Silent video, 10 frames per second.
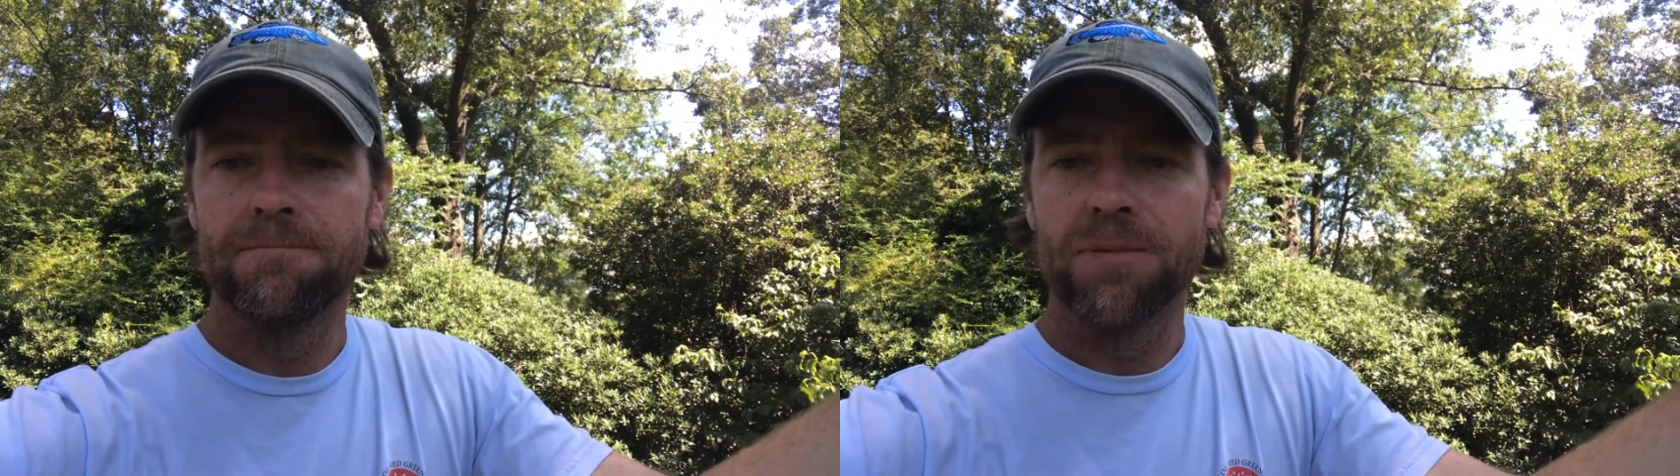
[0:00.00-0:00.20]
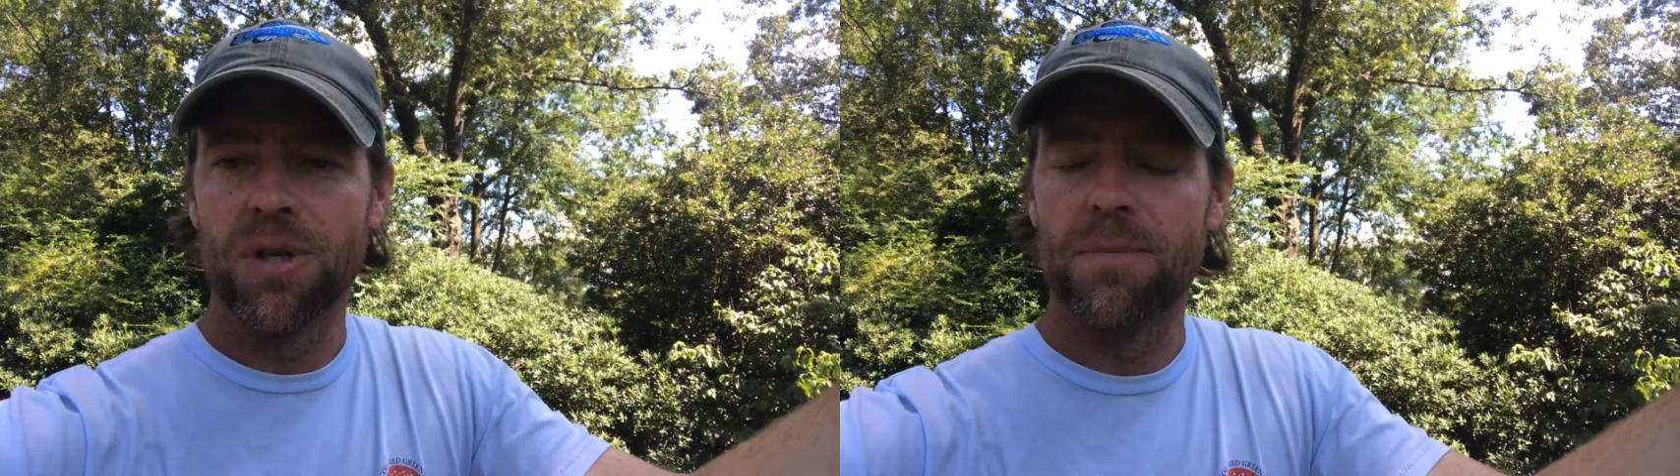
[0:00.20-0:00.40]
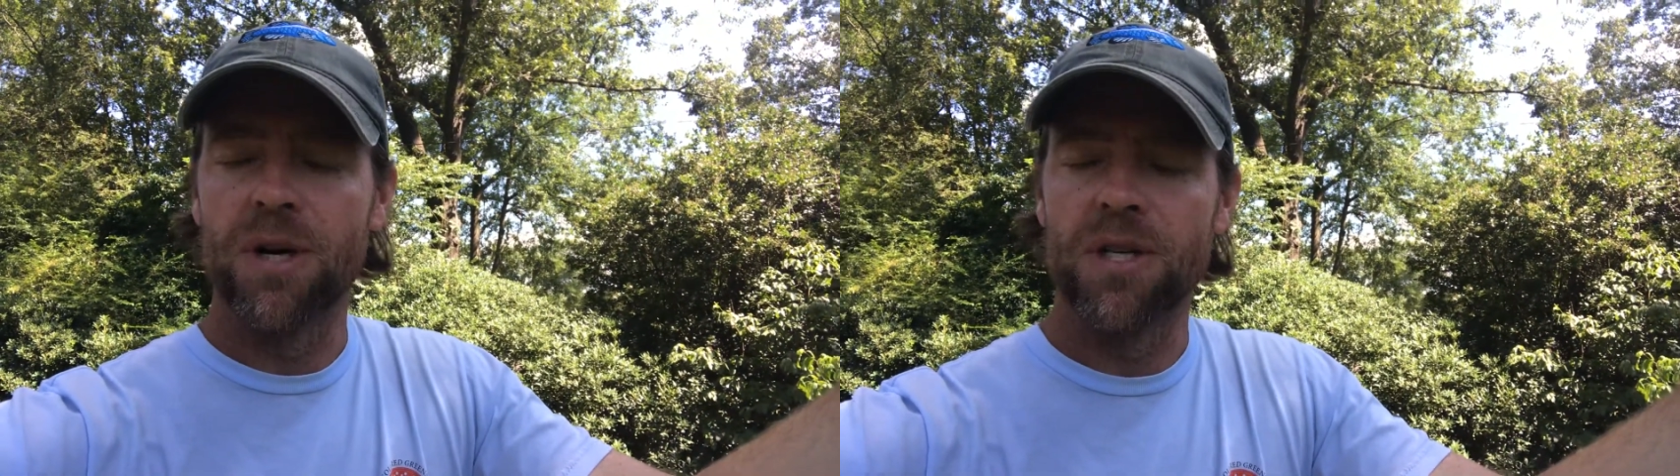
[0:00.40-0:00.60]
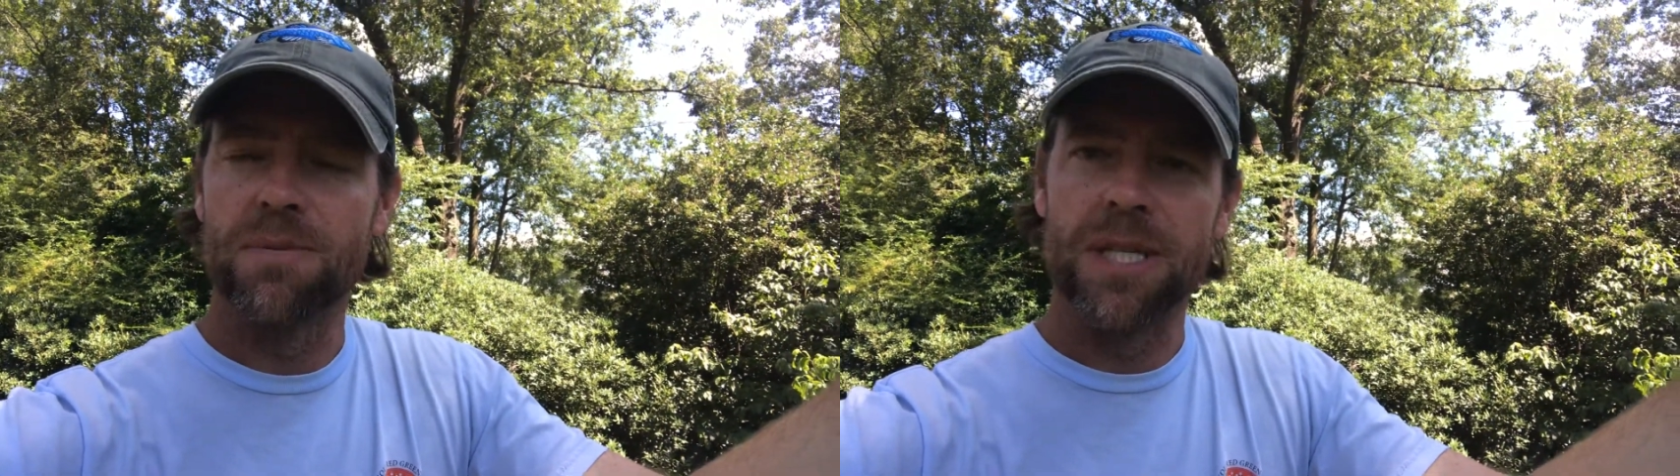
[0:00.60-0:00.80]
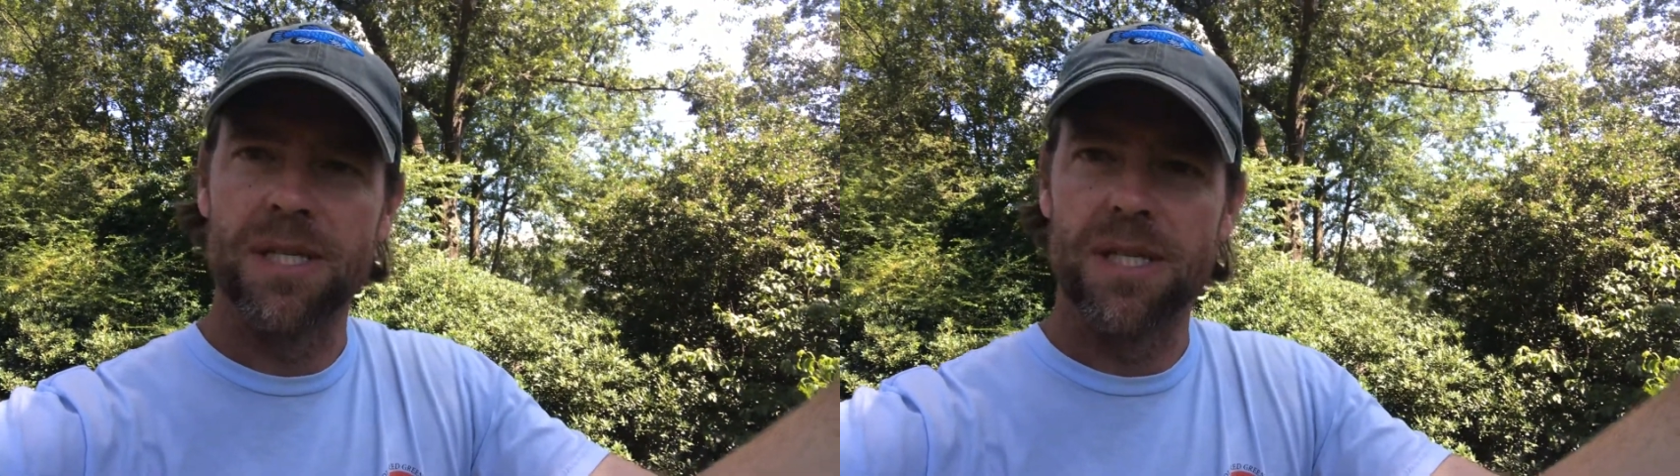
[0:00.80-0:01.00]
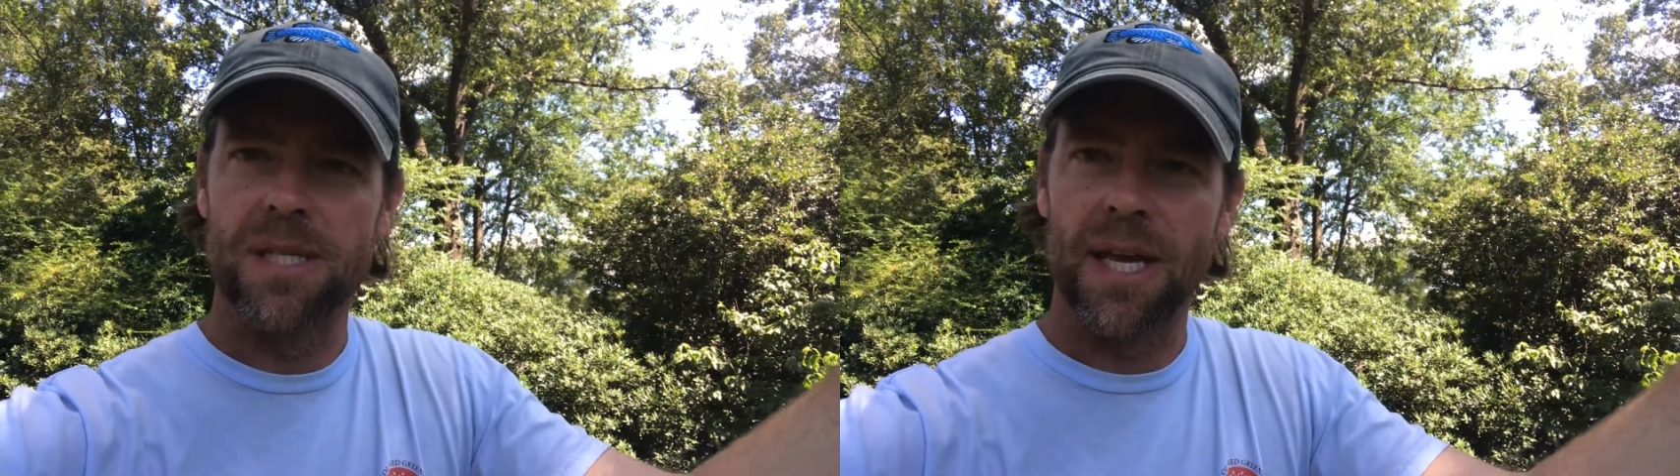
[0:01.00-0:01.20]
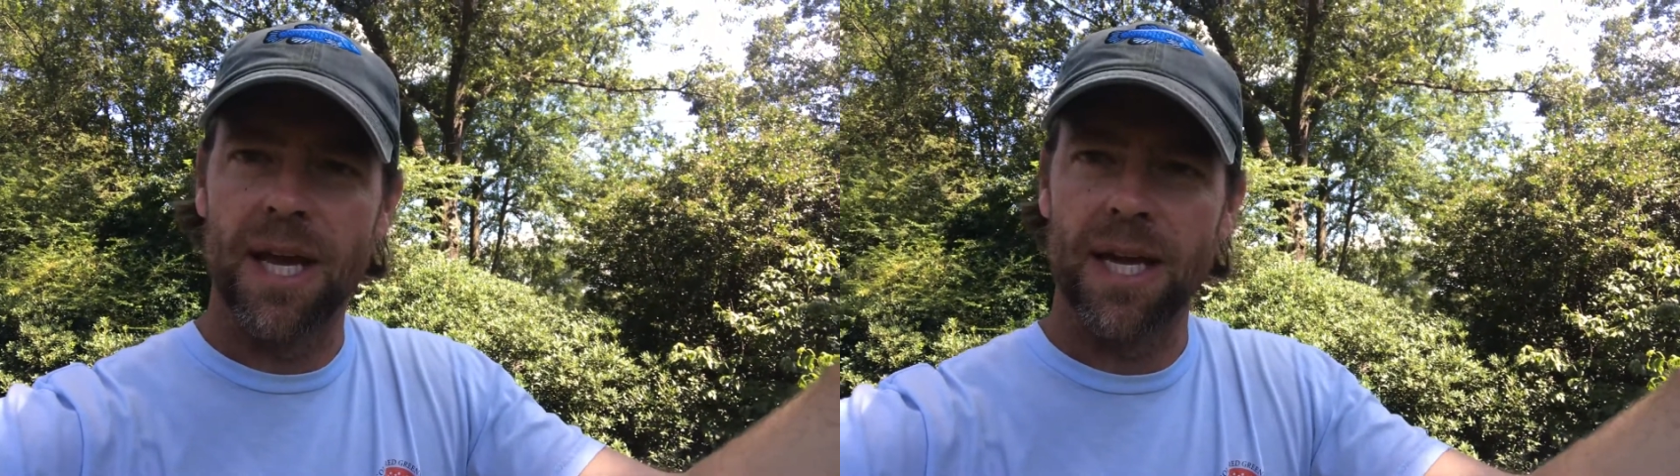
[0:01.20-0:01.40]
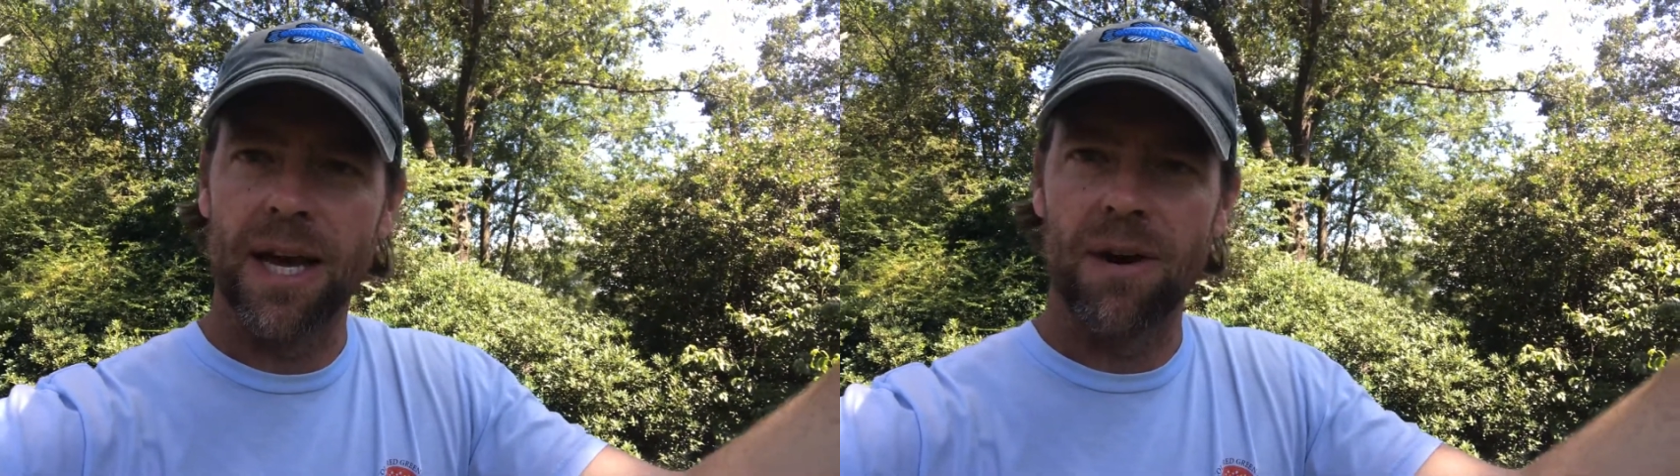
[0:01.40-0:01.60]
the bird species that
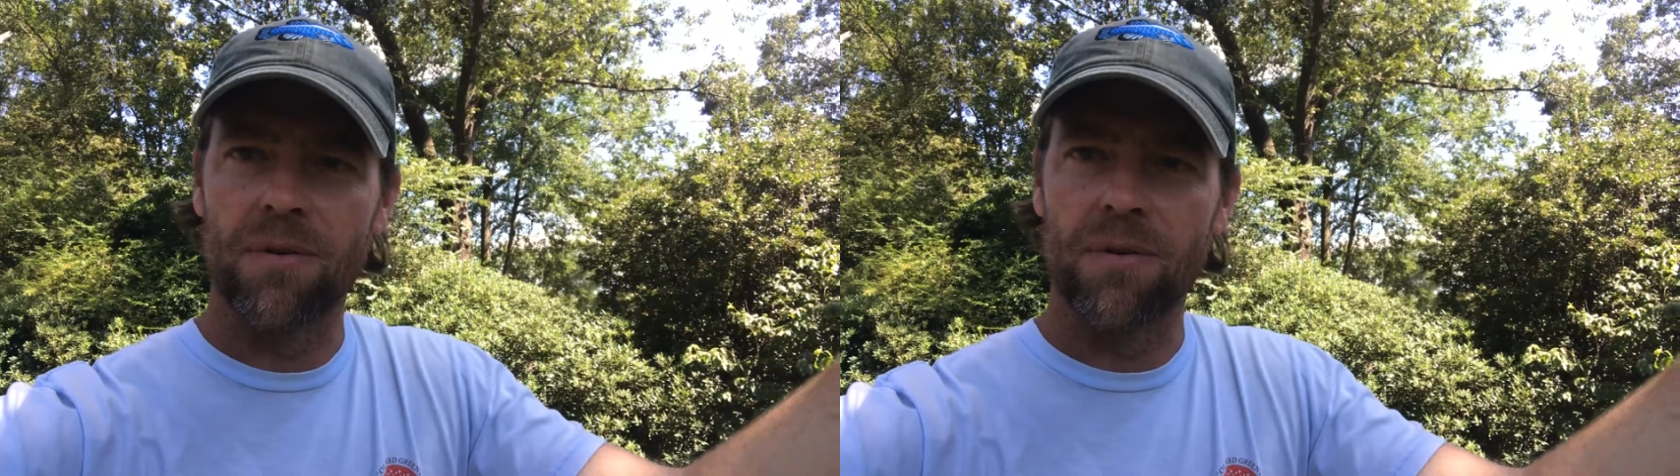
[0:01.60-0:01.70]
hang out